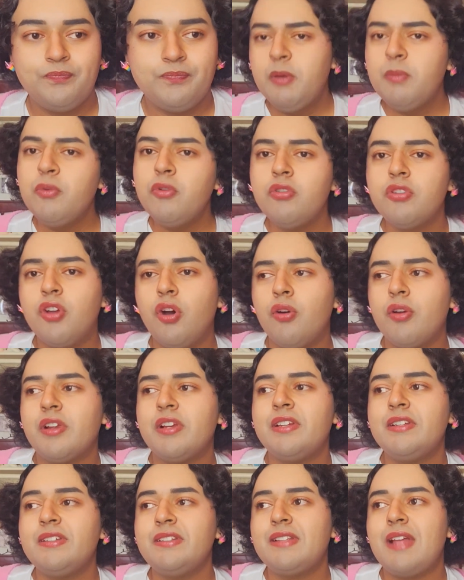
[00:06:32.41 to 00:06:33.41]
People
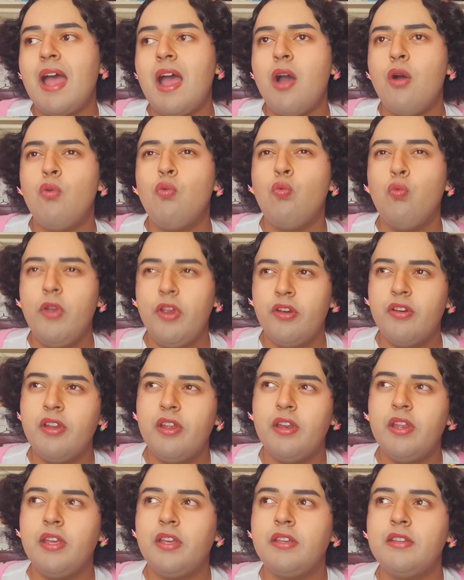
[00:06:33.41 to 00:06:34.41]
noticed how weird
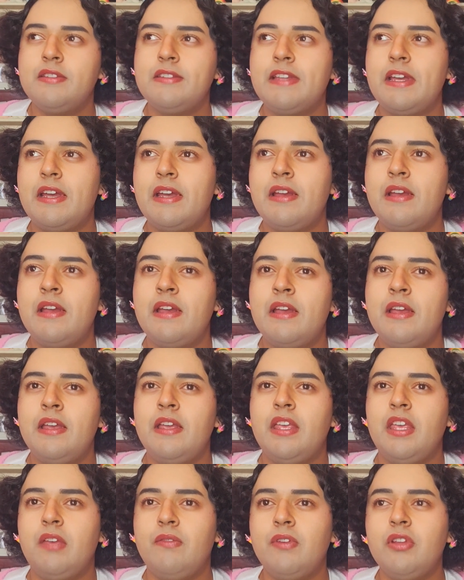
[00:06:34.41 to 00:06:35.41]
it is that
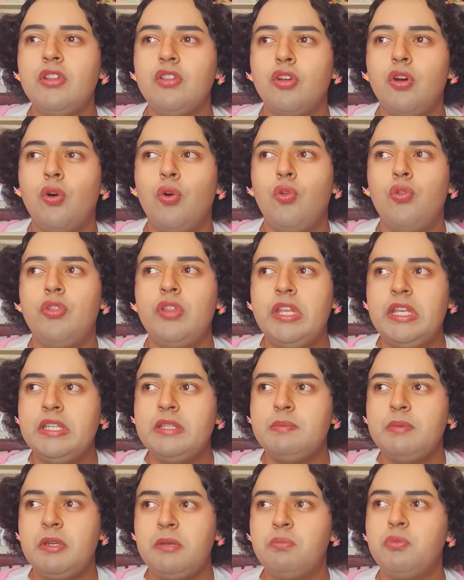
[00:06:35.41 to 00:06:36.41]
even though these
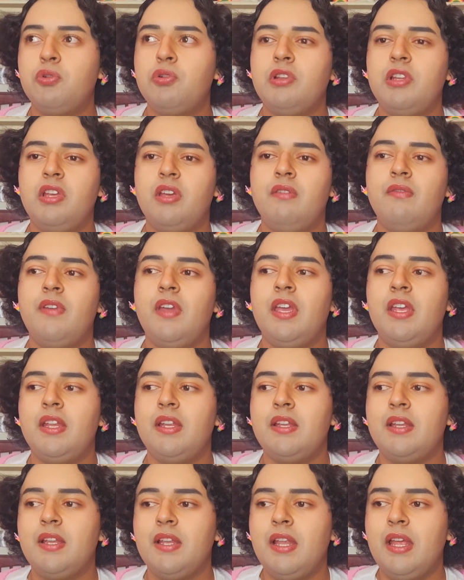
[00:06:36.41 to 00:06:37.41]
people live
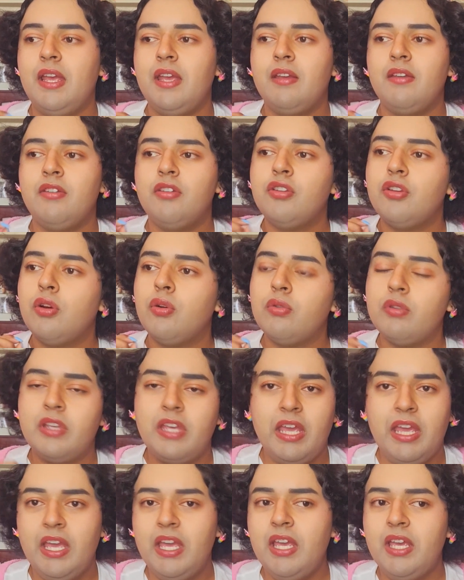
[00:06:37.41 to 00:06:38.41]
in like, you know,
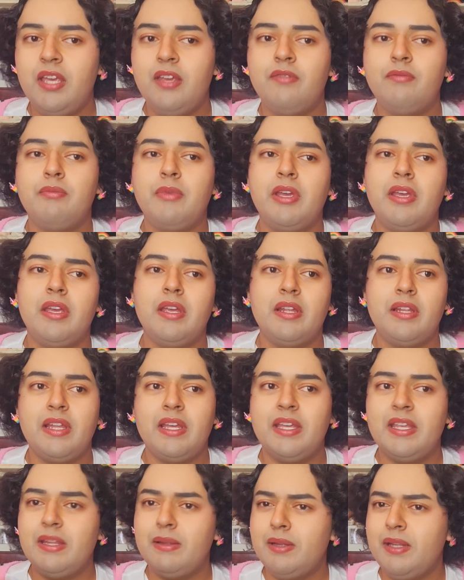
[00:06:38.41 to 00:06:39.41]
caveman
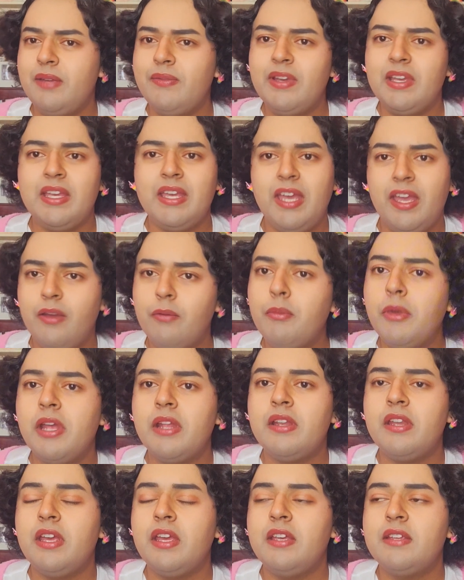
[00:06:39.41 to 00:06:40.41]

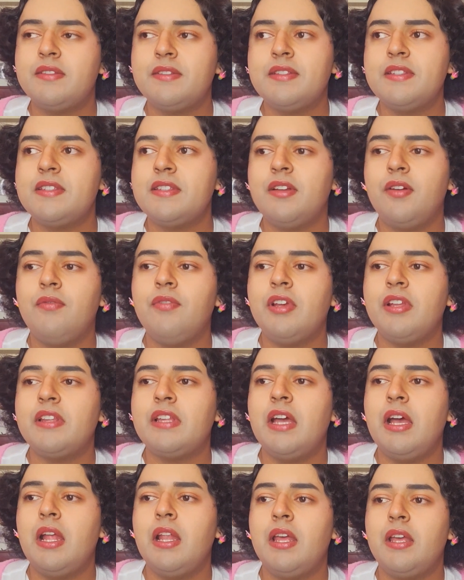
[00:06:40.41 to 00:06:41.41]
days and stuff like
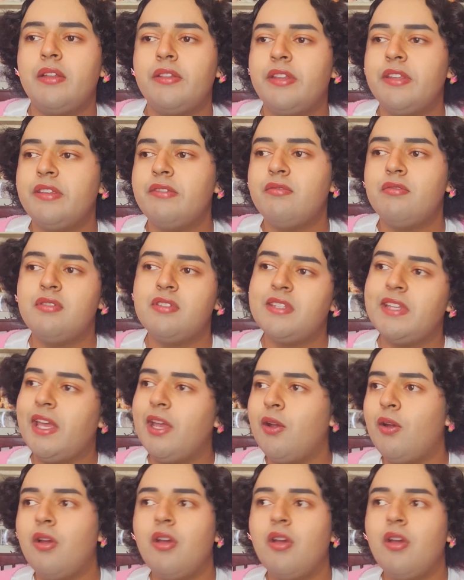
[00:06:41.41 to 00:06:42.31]
that, like this was like